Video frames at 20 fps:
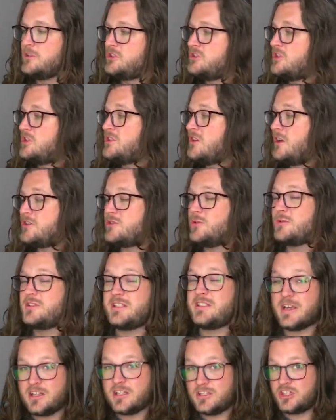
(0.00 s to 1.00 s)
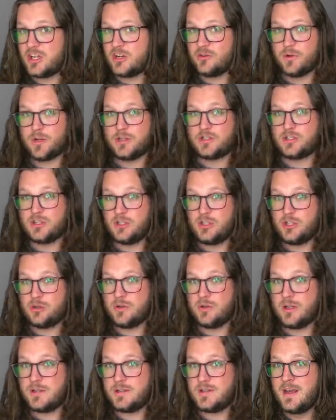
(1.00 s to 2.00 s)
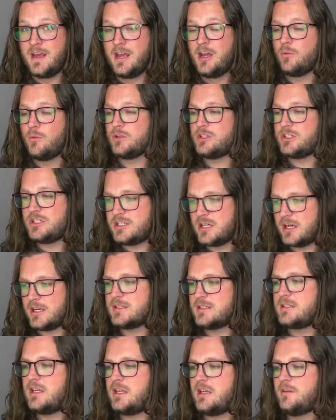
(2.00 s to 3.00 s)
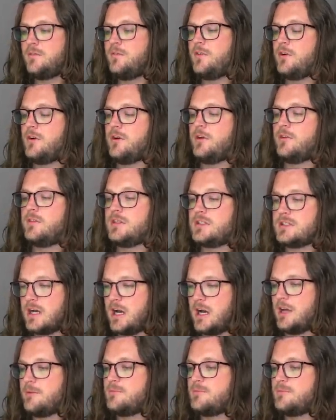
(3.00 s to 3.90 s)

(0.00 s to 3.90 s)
She's also a second generation unit, which does give her the time